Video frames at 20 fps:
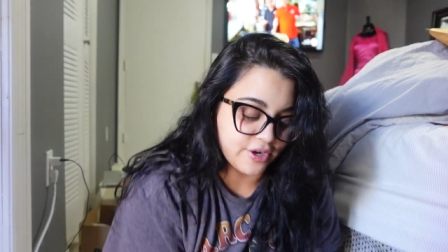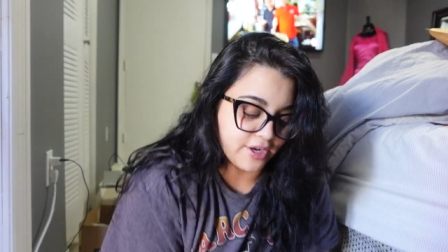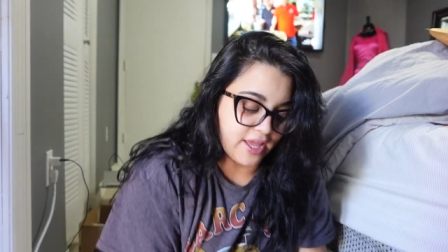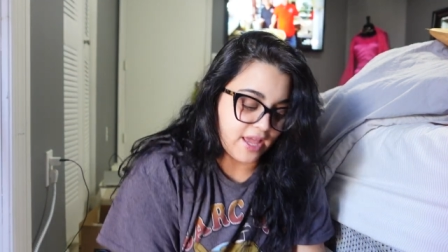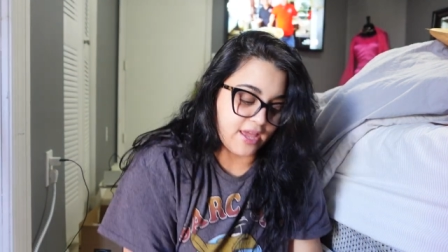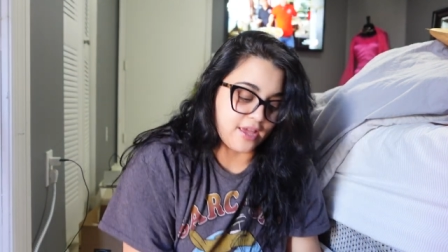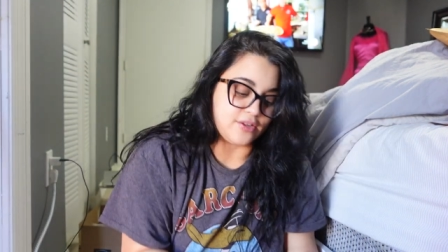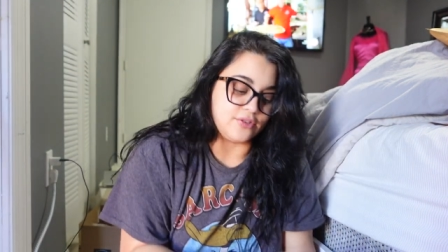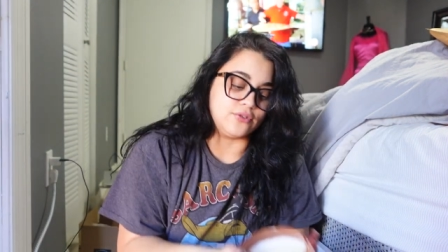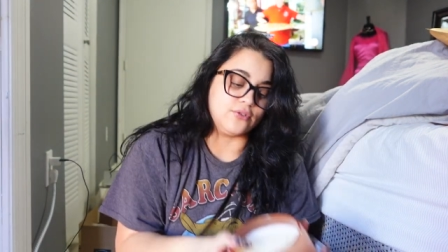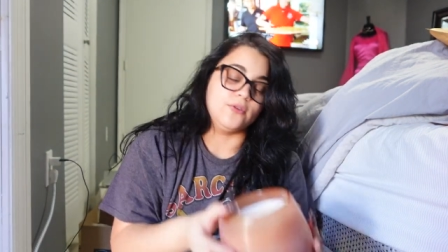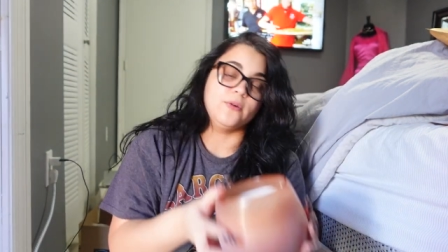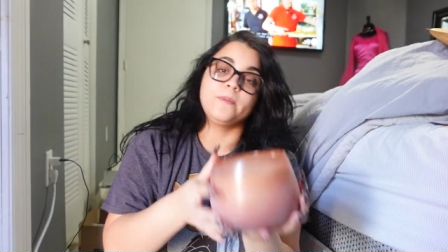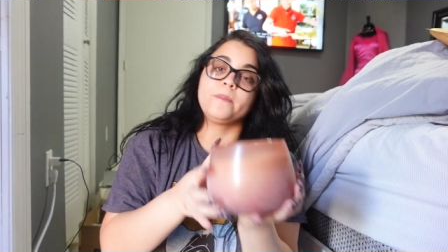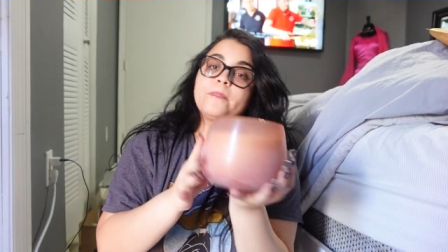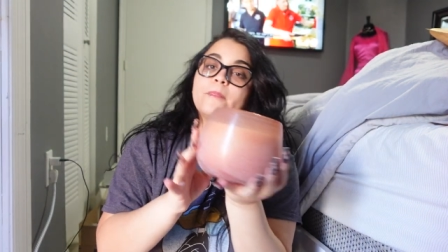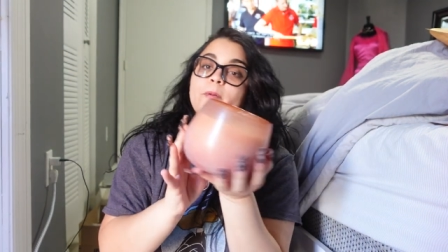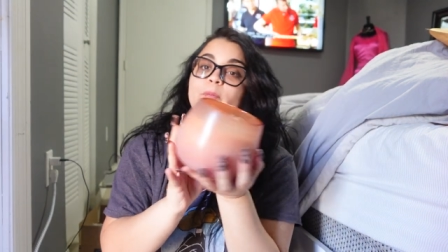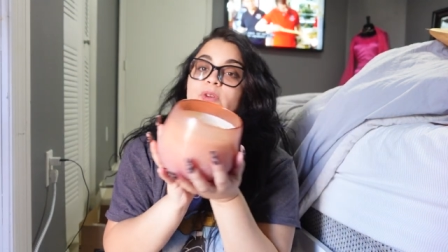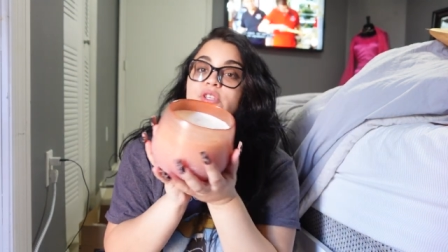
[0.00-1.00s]
candle,
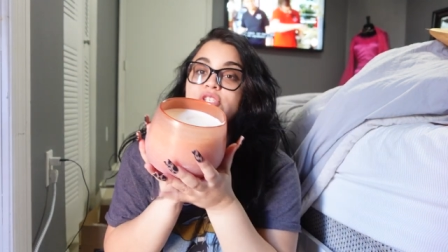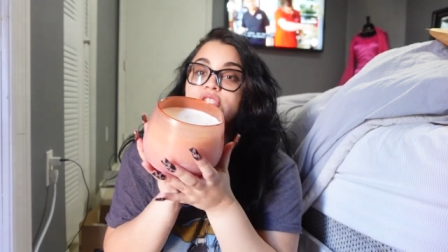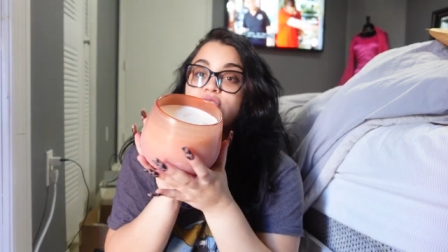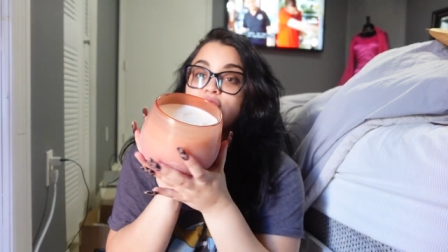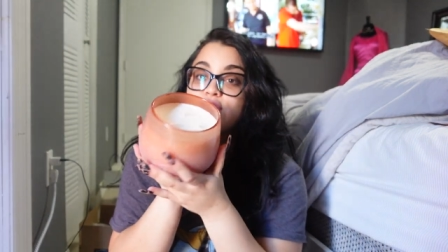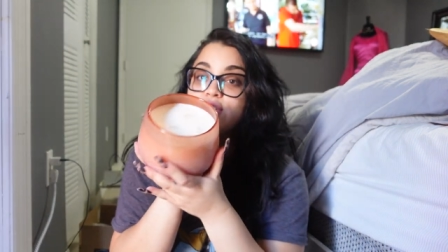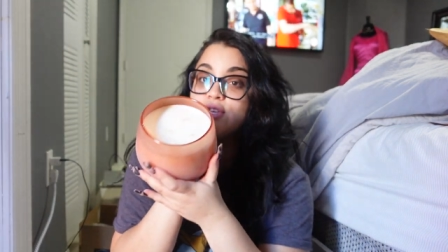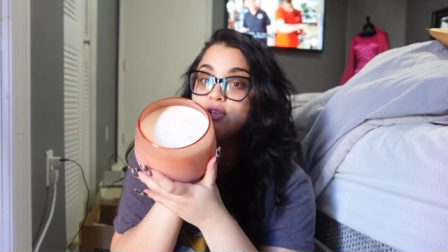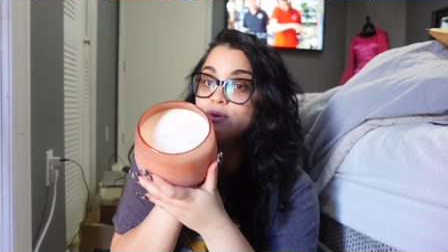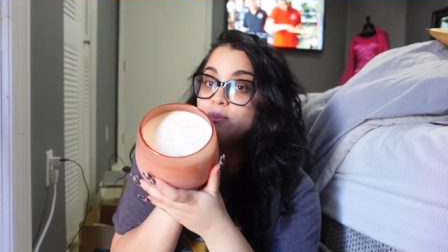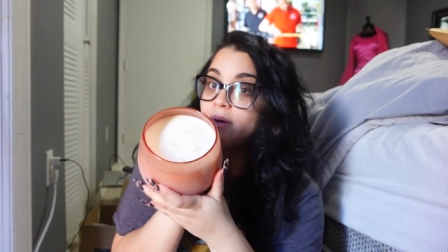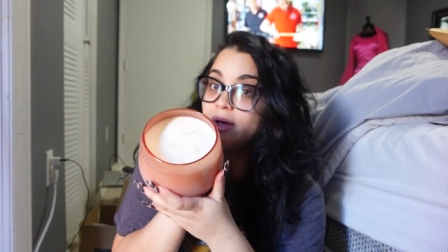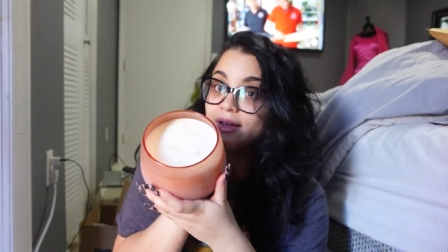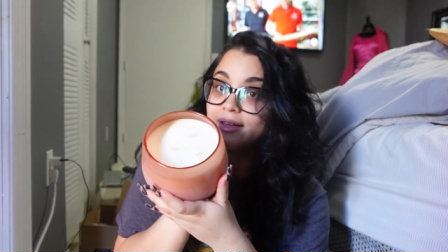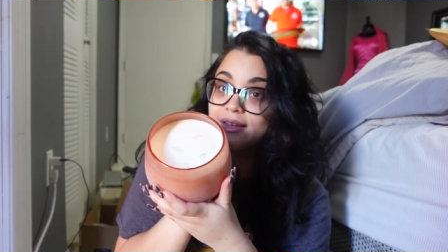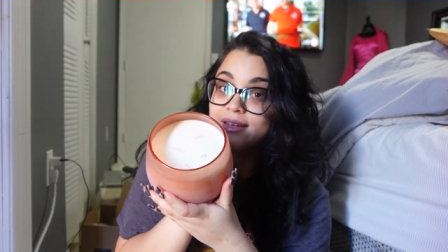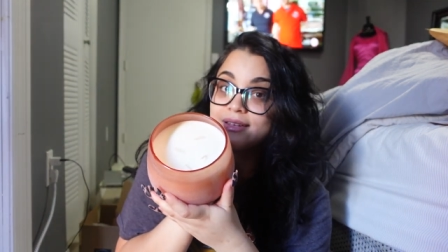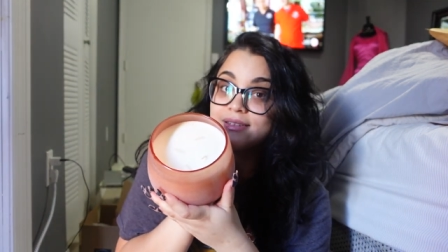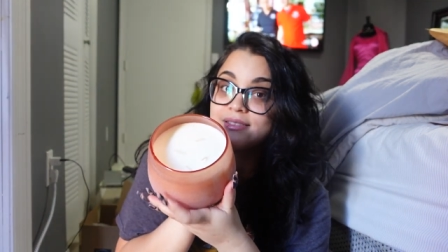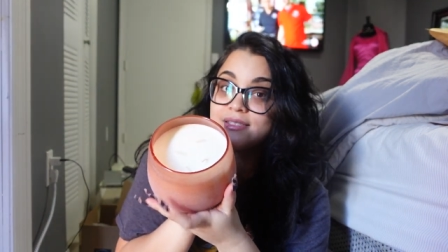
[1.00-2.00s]
which is
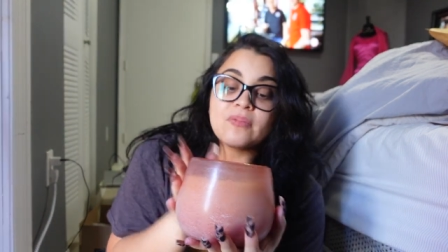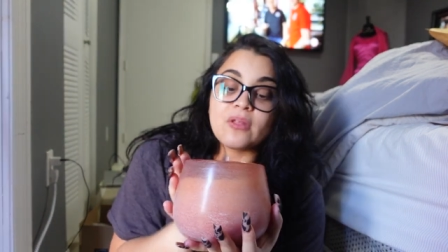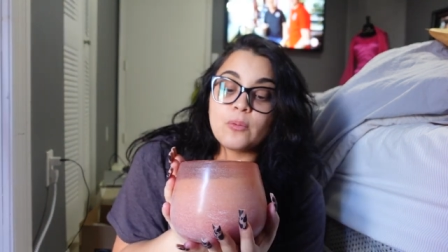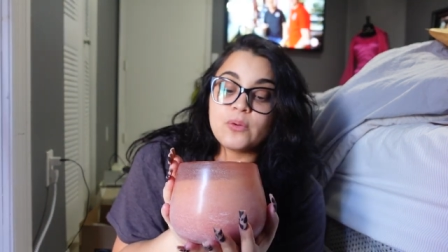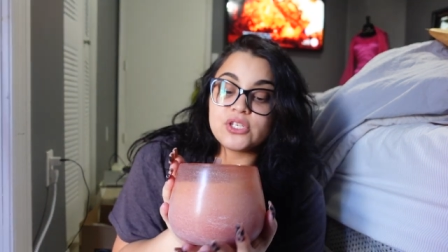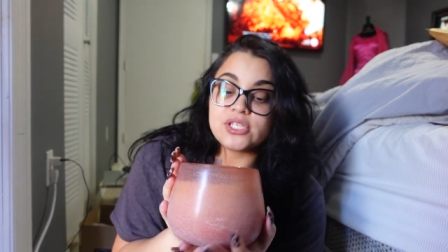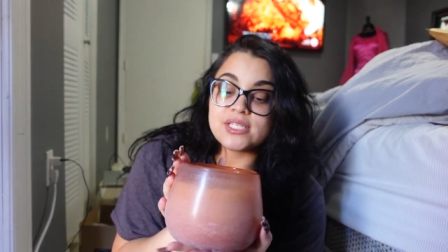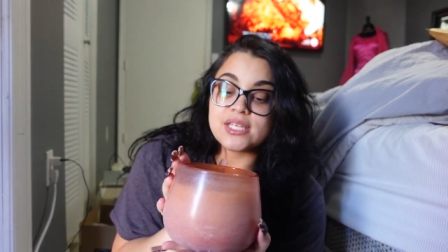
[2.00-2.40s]
humongous, which